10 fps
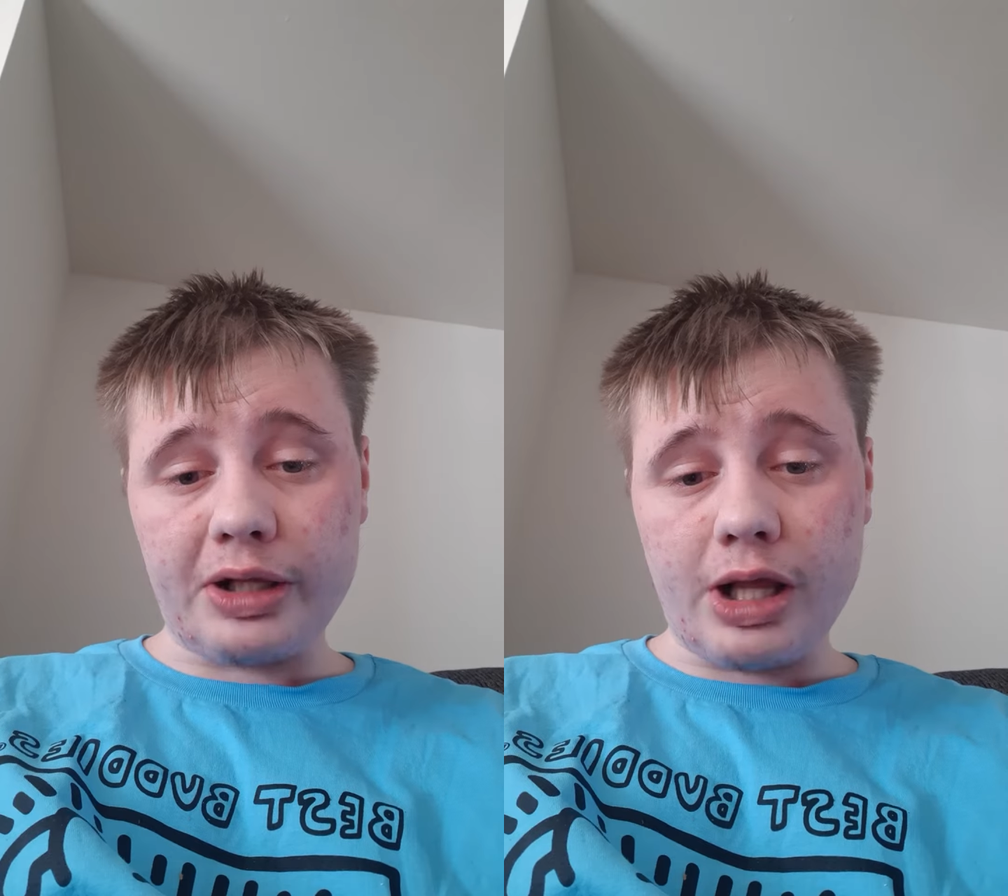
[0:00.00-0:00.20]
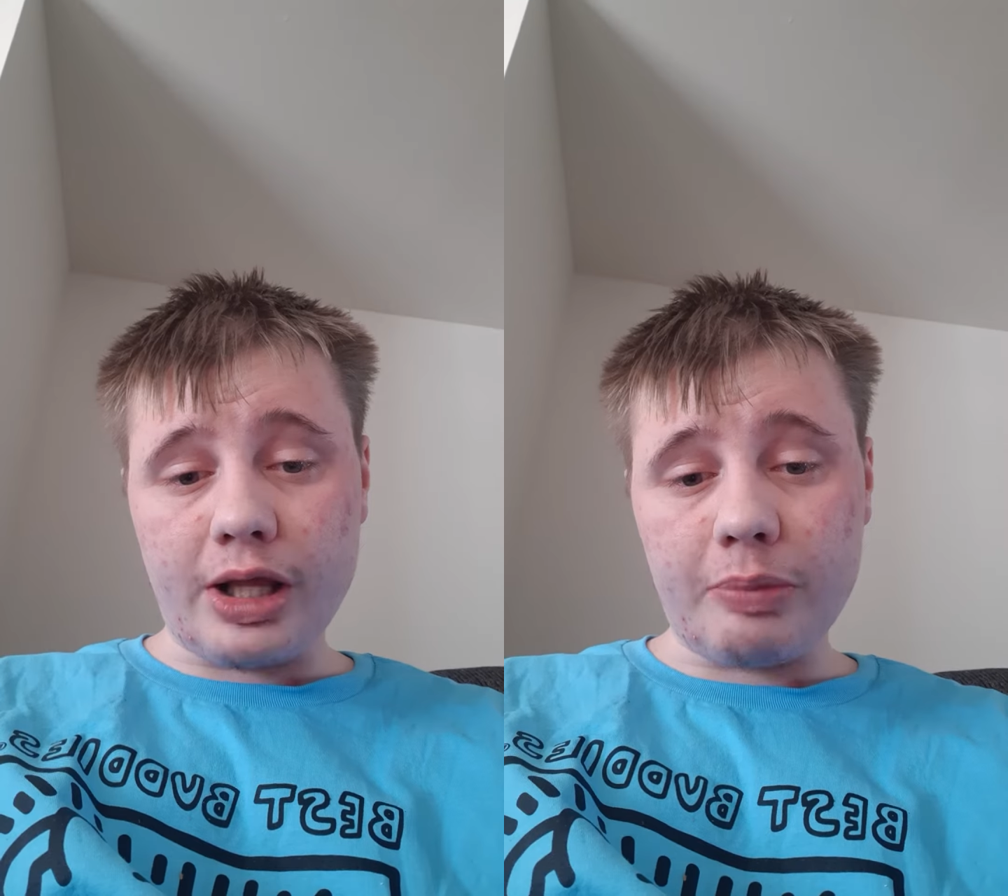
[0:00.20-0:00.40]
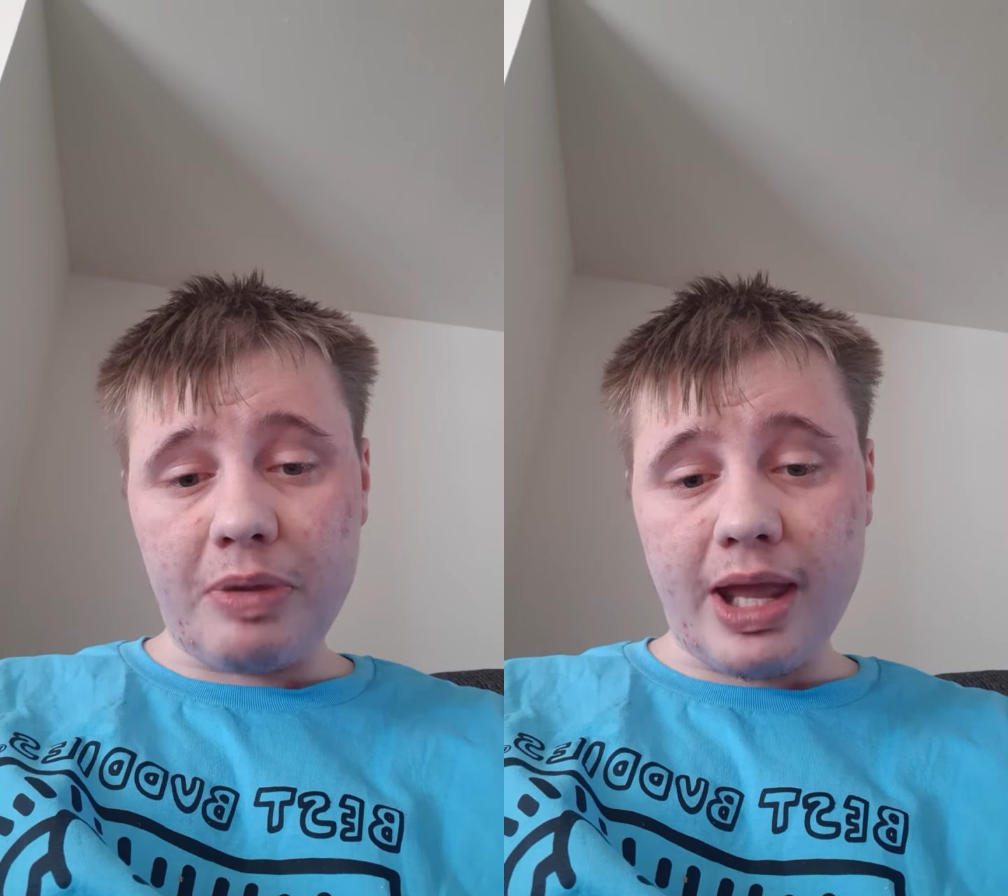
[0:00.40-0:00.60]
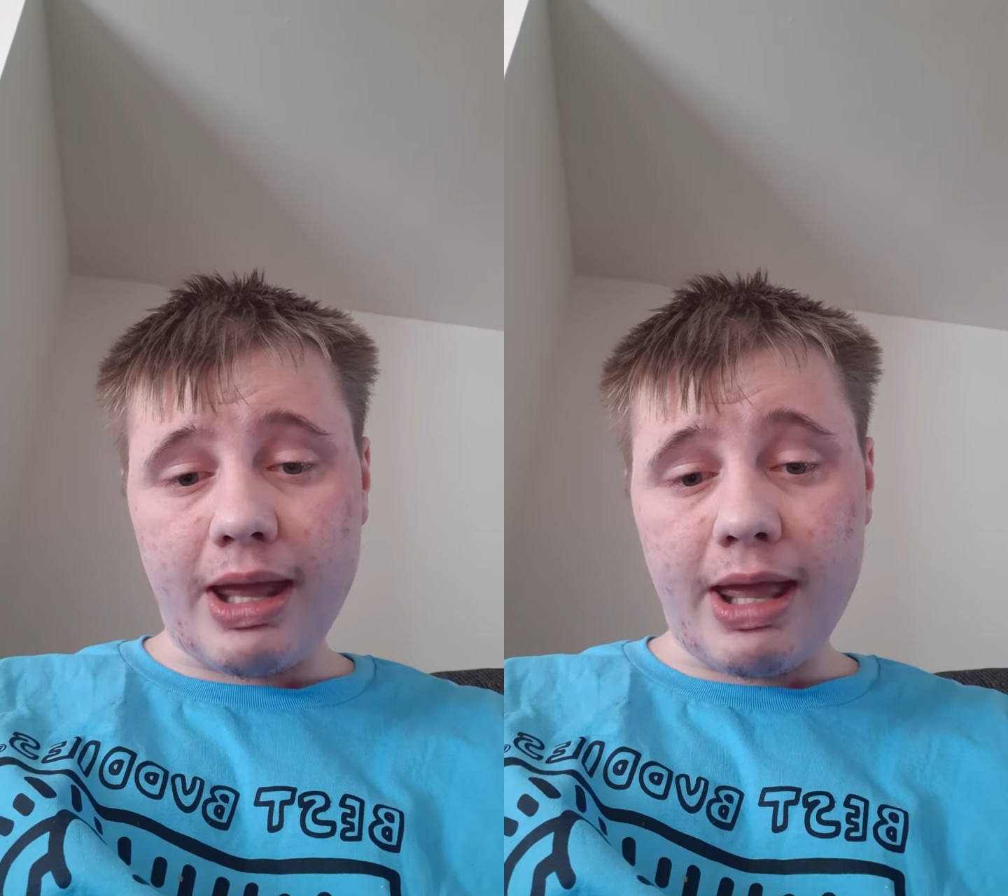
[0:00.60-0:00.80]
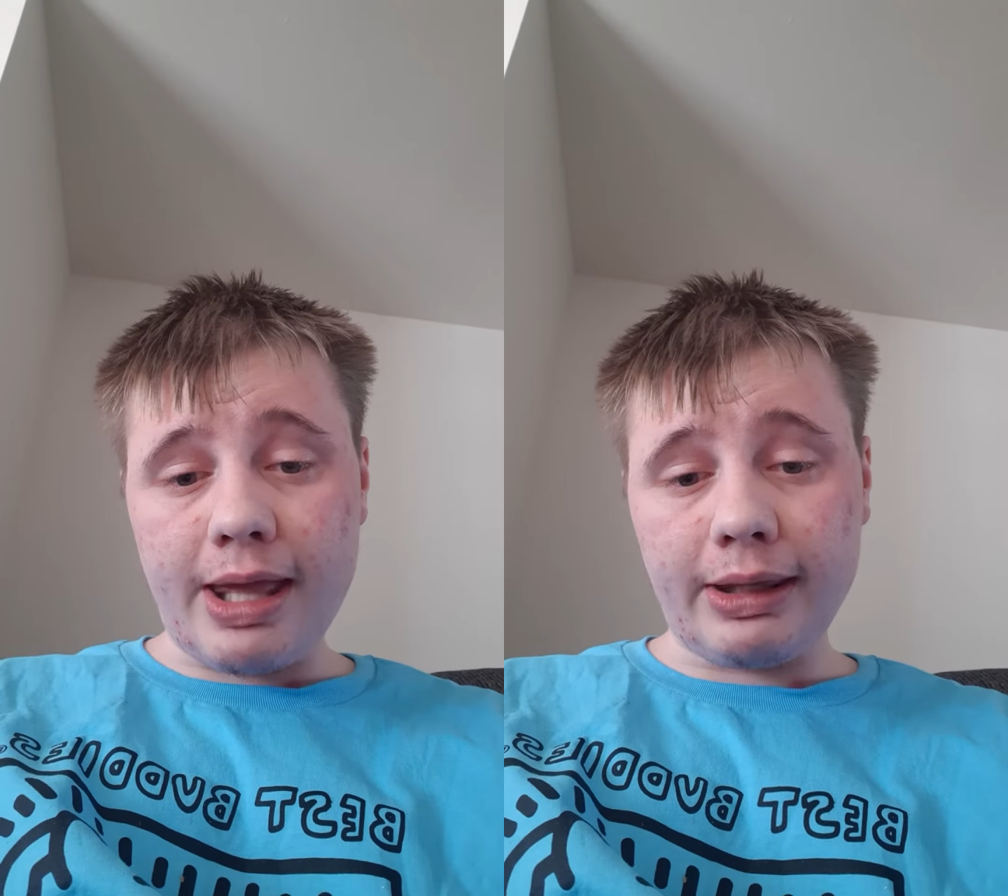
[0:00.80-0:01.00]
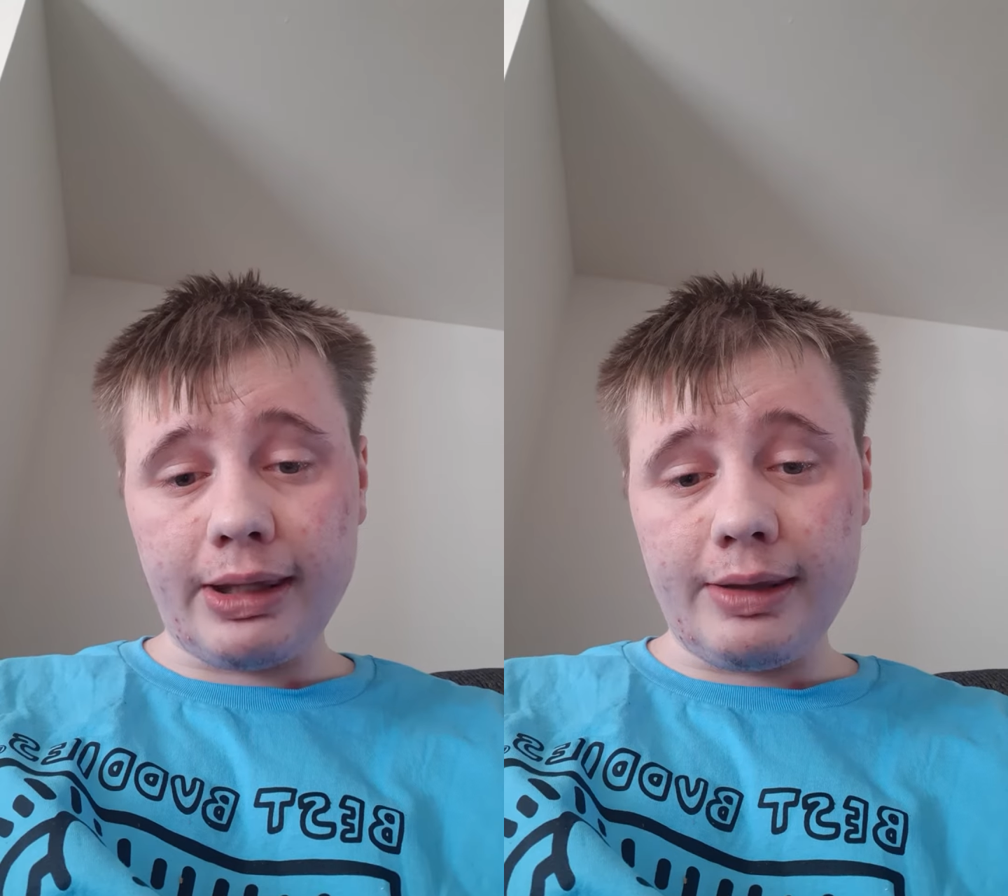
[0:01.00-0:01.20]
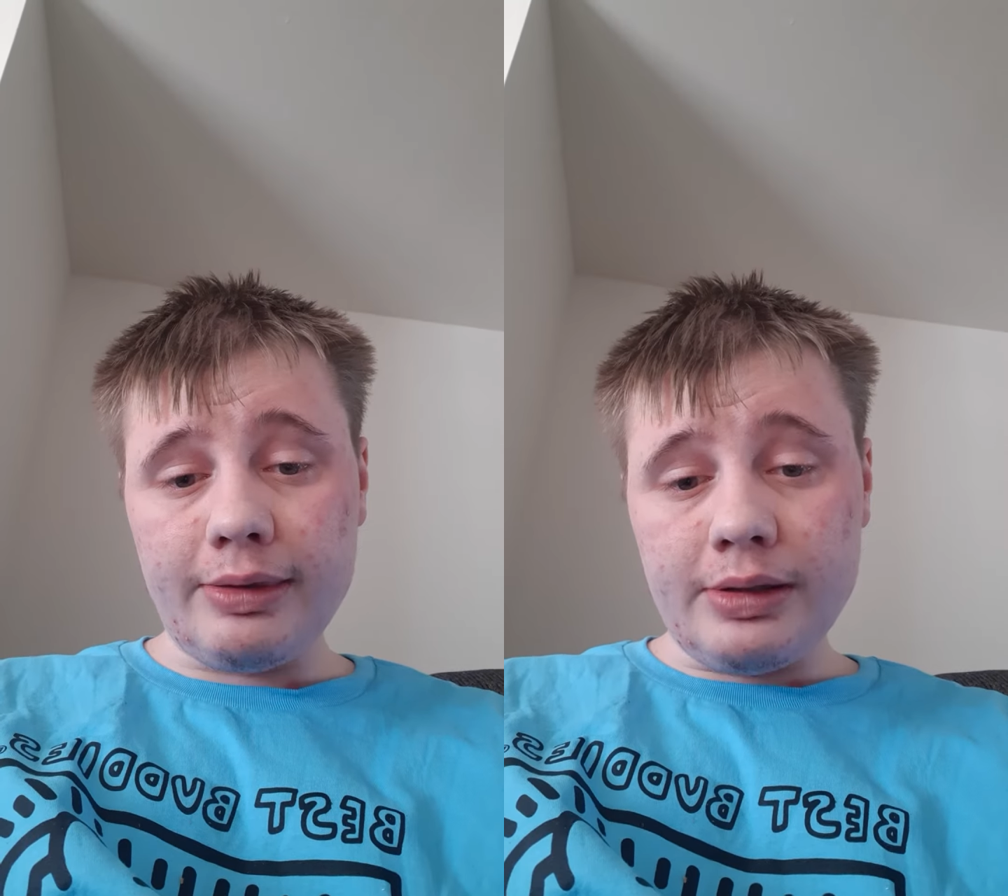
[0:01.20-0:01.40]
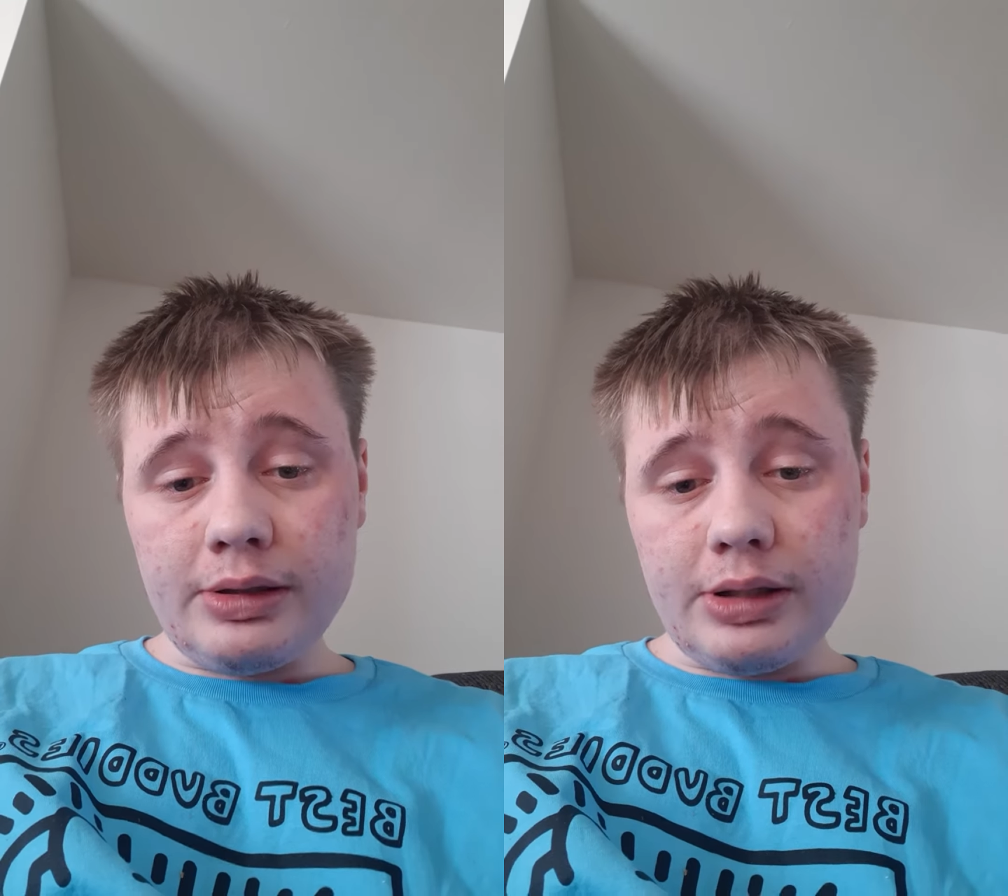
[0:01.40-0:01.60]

Ock back, and,